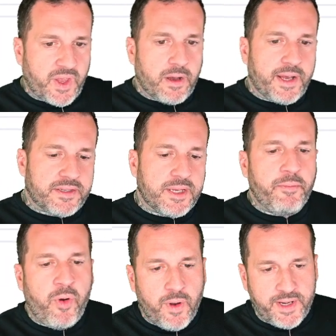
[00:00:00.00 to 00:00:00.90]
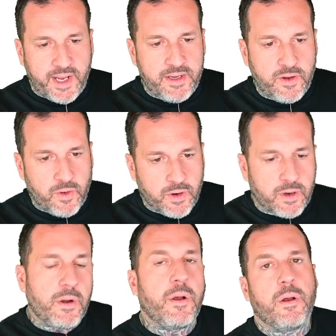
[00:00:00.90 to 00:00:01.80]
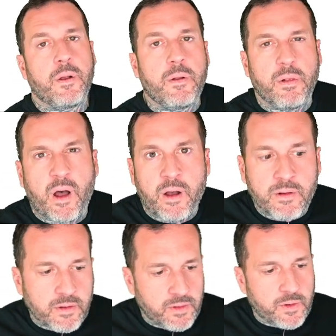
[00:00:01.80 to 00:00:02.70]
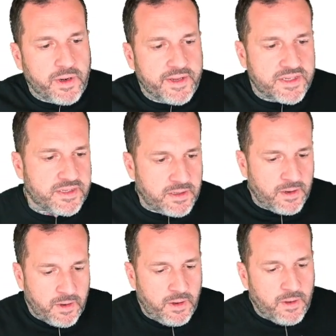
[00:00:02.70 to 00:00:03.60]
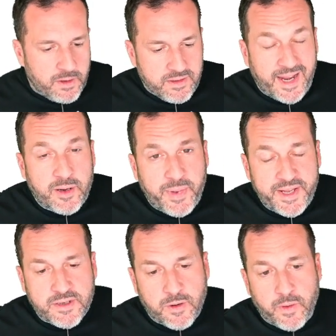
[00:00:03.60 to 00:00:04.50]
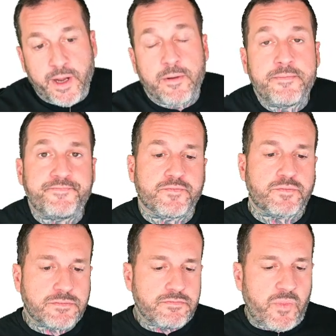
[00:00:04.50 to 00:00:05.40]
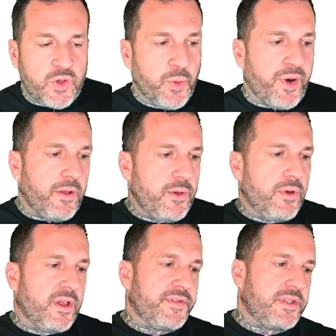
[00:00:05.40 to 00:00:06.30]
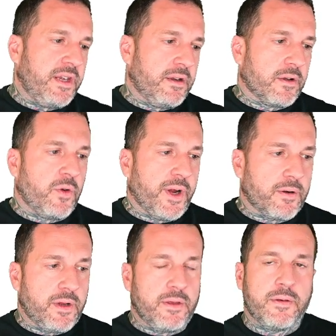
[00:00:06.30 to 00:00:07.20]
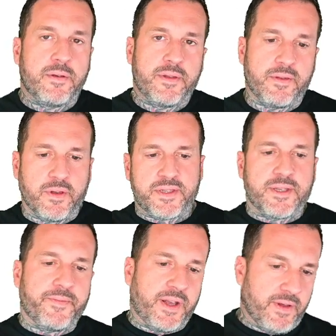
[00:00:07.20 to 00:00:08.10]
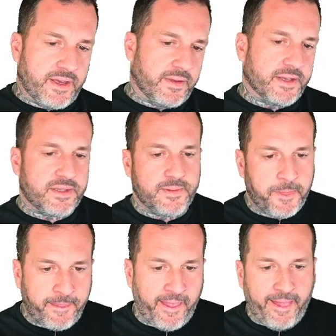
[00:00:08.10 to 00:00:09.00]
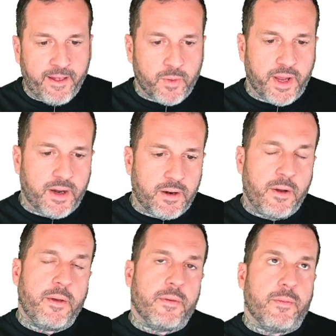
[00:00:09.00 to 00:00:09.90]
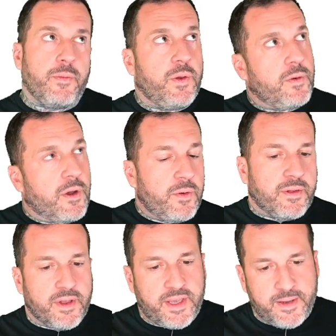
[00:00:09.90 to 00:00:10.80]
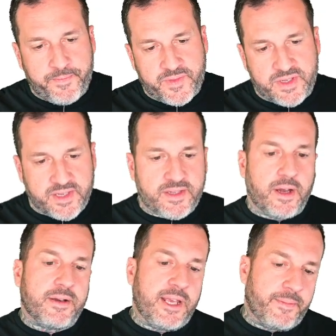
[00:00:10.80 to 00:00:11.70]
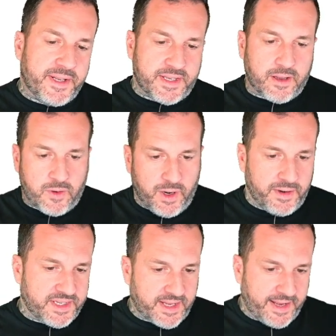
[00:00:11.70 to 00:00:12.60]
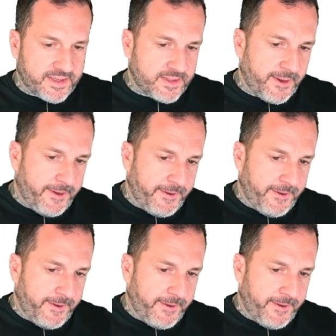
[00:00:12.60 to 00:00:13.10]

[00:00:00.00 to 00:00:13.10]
uh, at some point in your long, glorious database career, you probably will have seen a query that looks something like this, where you go and look at sys.dm_exec_query_stats, query stats,